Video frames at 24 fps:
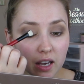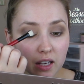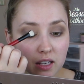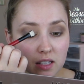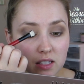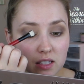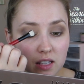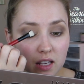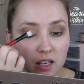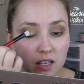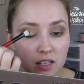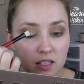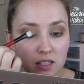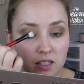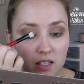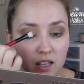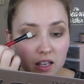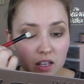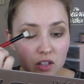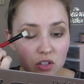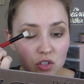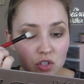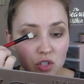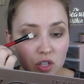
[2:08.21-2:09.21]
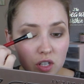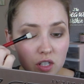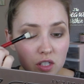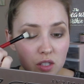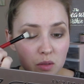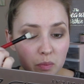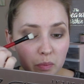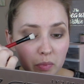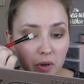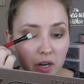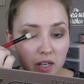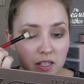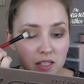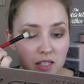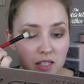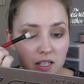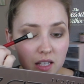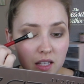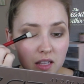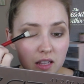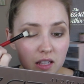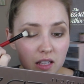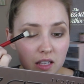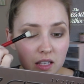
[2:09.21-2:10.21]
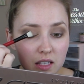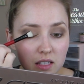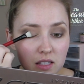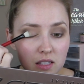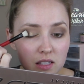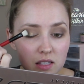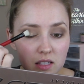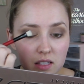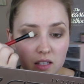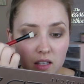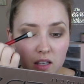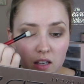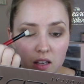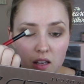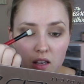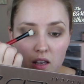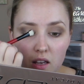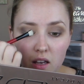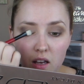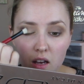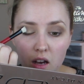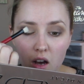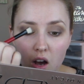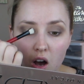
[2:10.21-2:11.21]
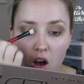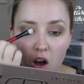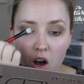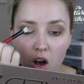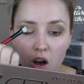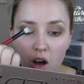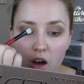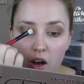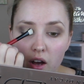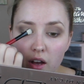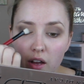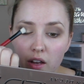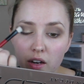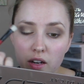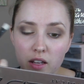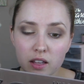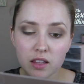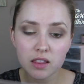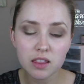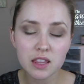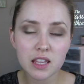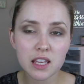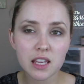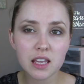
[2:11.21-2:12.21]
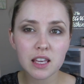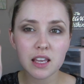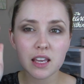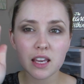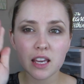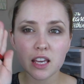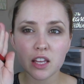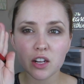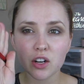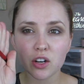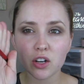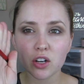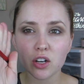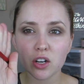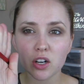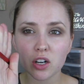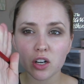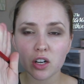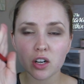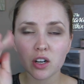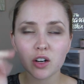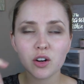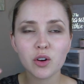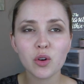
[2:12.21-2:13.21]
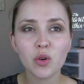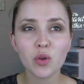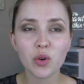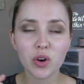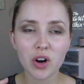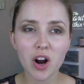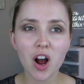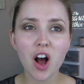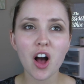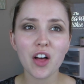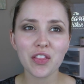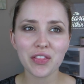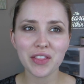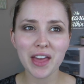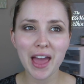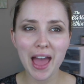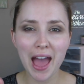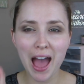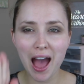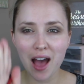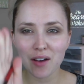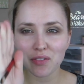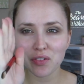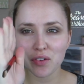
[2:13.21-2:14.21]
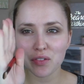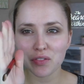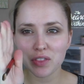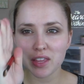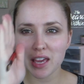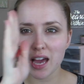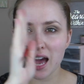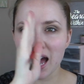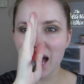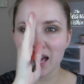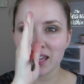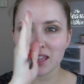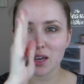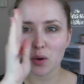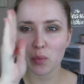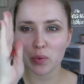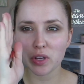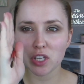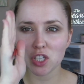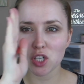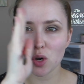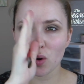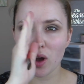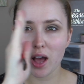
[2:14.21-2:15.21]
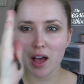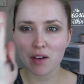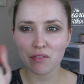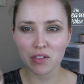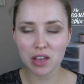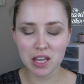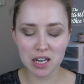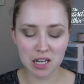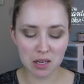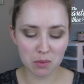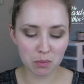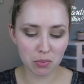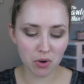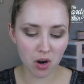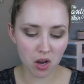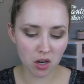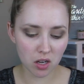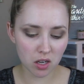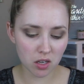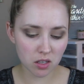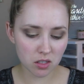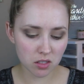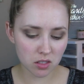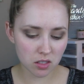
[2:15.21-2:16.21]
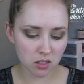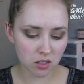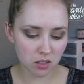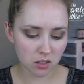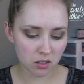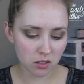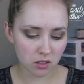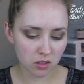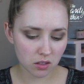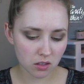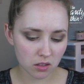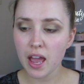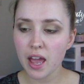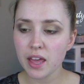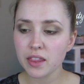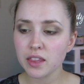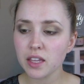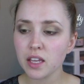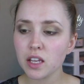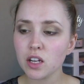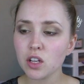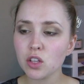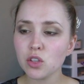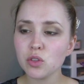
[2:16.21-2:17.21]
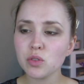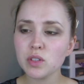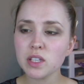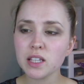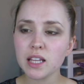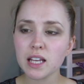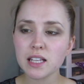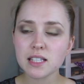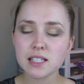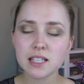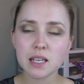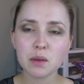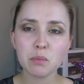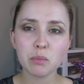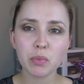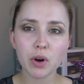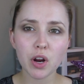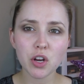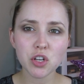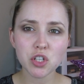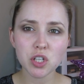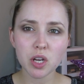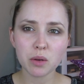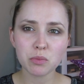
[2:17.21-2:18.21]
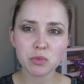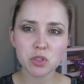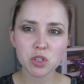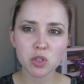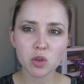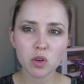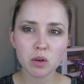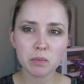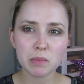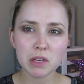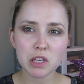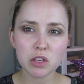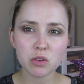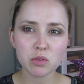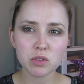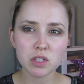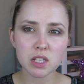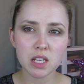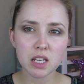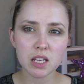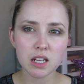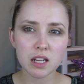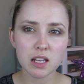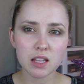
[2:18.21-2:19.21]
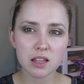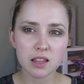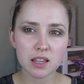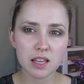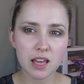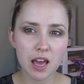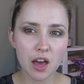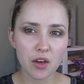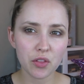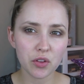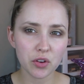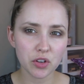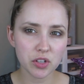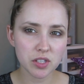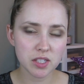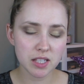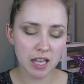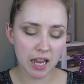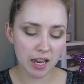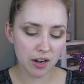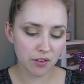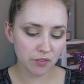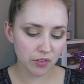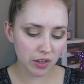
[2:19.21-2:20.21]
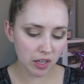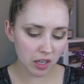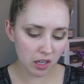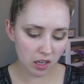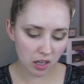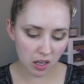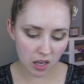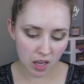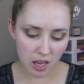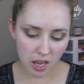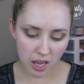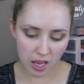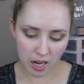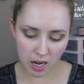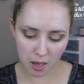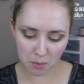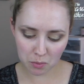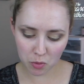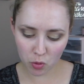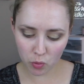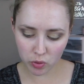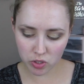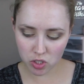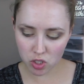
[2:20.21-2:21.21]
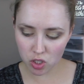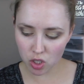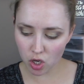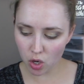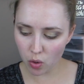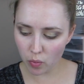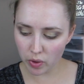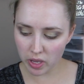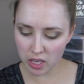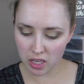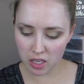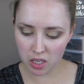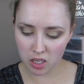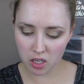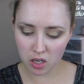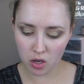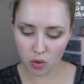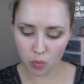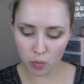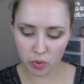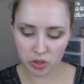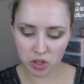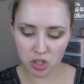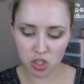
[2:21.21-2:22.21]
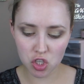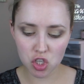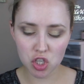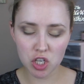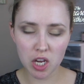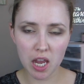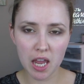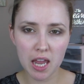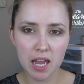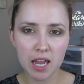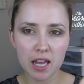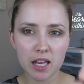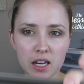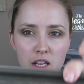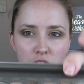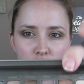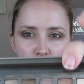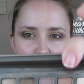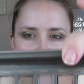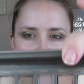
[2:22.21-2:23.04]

excess, and just pressing this on the inner or on the half of the eye that we don't have any product. And then using that same brush, I'm just going to be using the other side of it. And I'm going to go in with the shade